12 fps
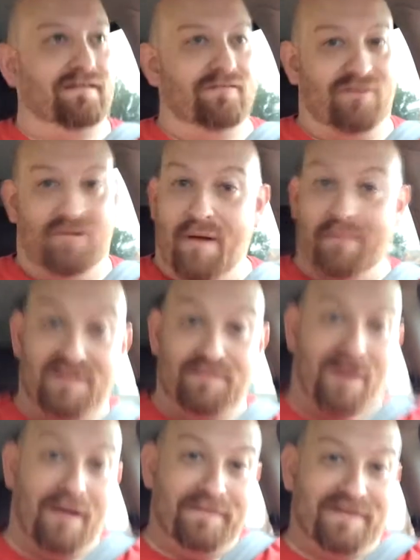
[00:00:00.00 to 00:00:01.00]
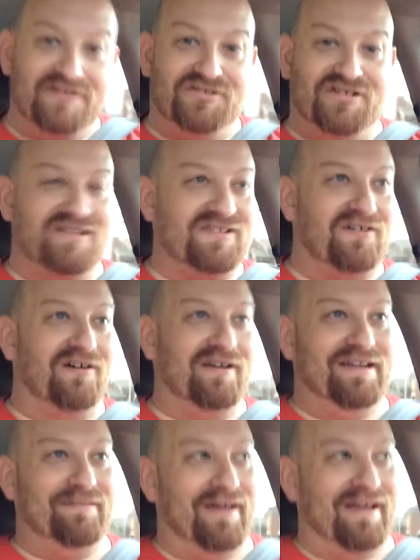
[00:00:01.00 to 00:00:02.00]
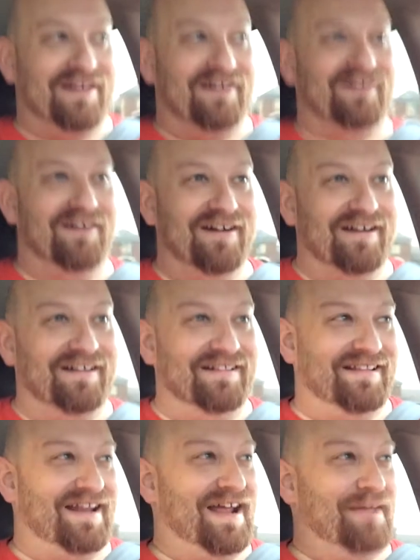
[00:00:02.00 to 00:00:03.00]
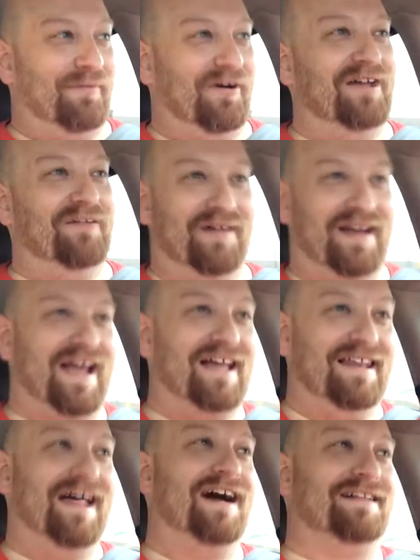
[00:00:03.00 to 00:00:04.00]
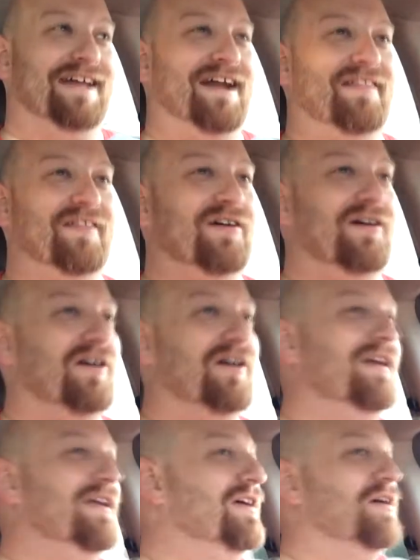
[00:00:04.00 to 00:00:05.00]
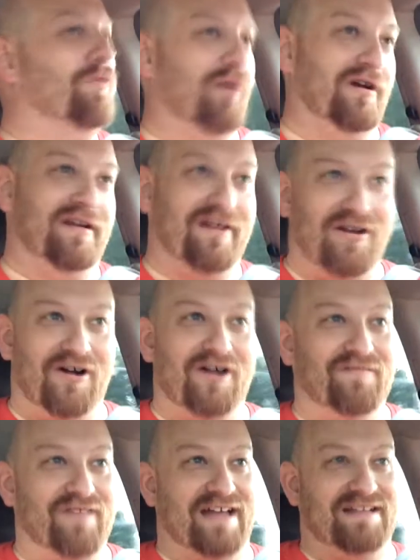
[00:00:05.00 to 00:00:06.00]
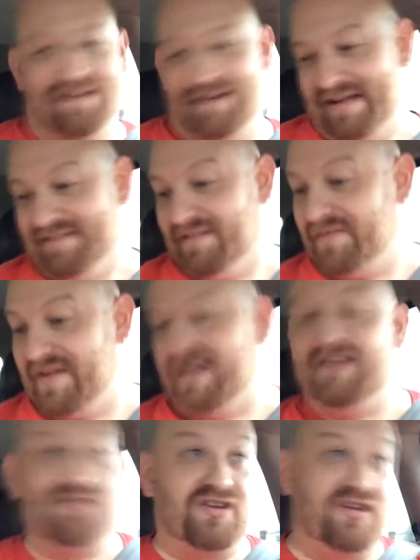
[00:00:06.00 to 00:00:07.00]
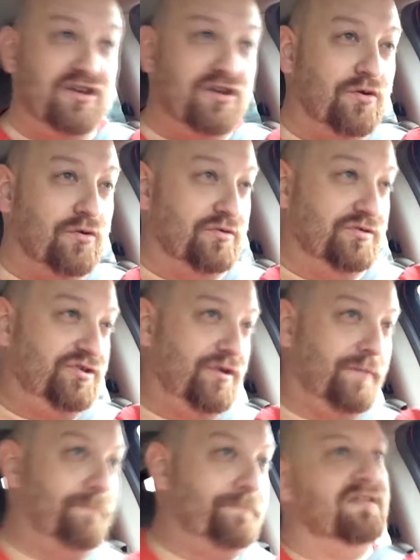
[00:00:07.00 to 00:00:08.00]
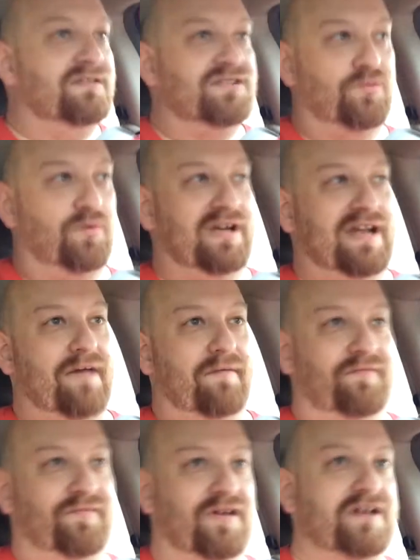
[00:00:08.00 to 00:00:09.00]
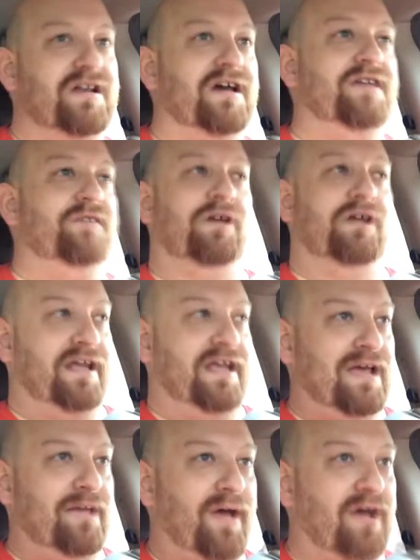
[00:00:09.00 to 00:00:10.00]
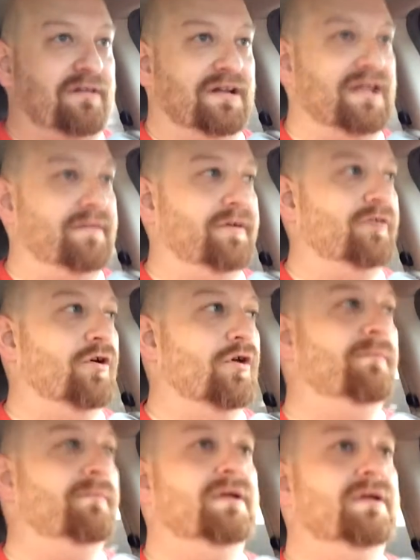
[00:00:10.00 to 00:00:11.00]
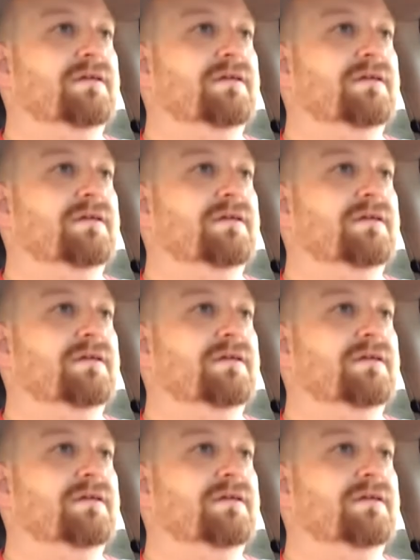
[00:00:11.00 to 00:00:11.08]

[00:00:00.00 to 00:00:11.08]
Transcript: Remember the pumpkin she saw in my car that I bought when I got locked out of the car? We're gonna carve that tonight. The thing is huge. So we're gonna have a fun night. We're gonna camp out in the living room.